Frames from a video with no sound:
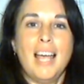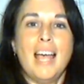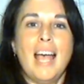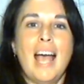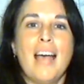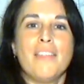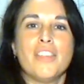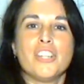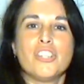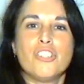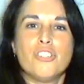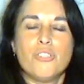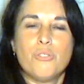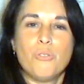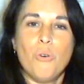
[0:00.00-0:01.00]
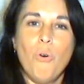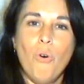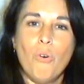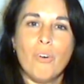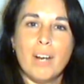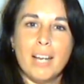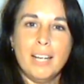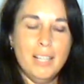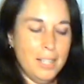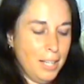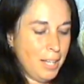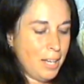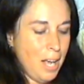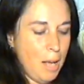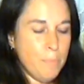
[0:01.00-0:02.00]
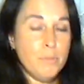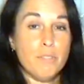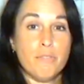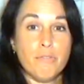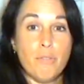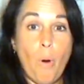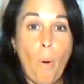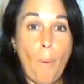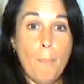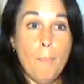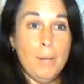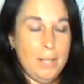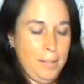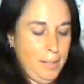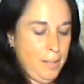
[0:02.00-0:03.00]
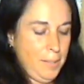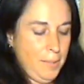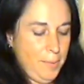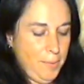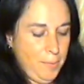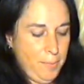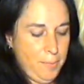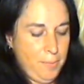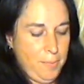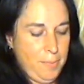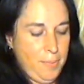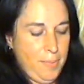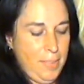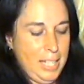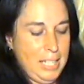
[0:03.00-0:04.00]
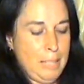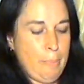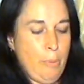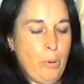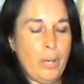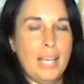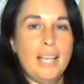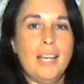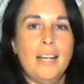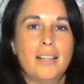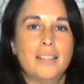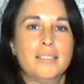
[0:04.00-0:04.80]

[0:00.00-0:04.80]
And the story comes from this book here.